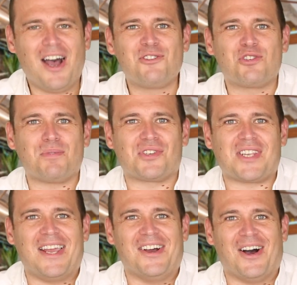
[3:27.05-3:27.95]

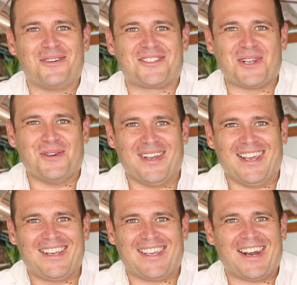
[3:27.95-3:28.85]
100% I'd do
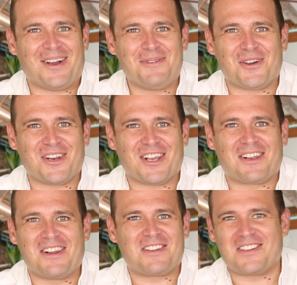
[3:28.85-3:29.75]
it again. I'm not going to
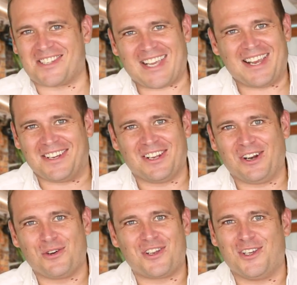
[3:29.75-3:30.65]
stand in a
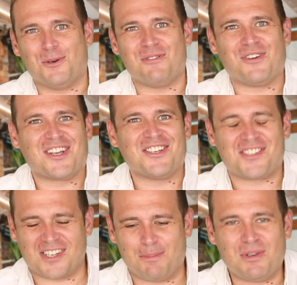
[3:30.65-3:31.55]
long queue if I could
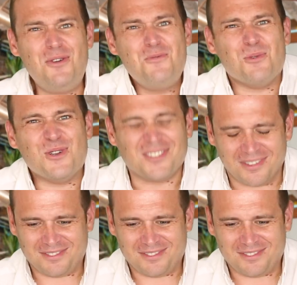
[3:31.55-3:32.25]
skip it. Who would?